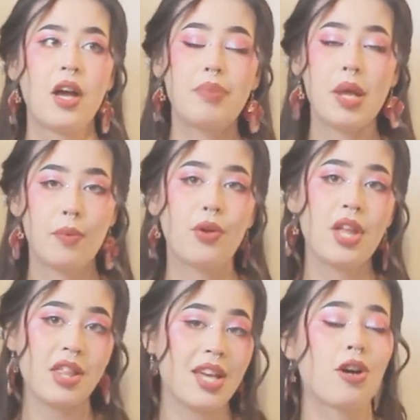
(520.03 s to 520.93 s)
people
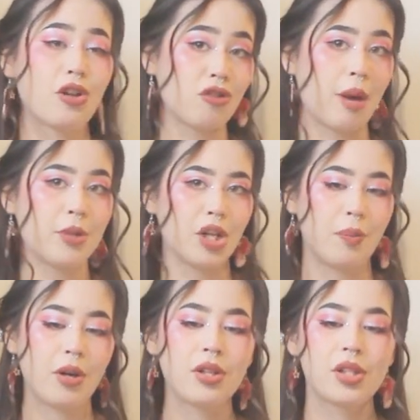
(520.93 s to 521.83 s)
they think are drop
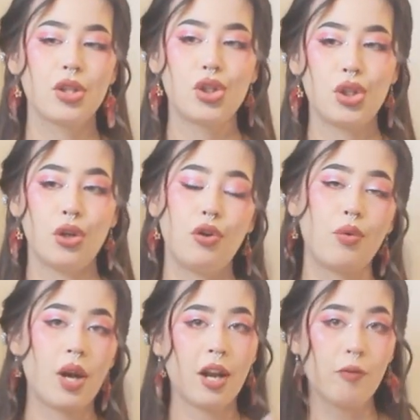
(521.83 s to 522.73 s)
shippers to
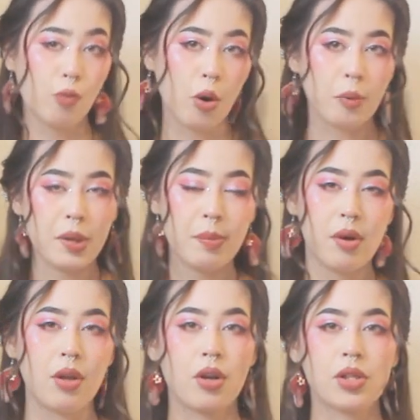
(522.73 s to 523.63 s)
kind of warn
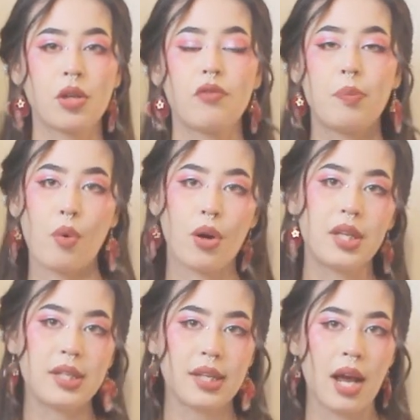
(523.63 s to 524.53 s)
people and also report
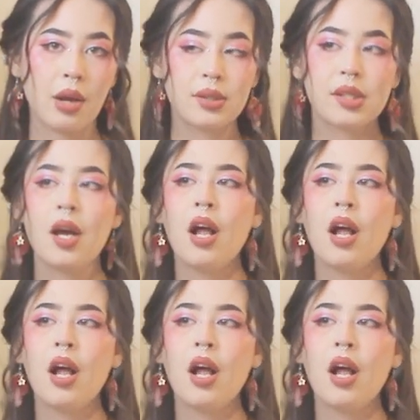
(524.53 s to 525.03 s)
these accounts.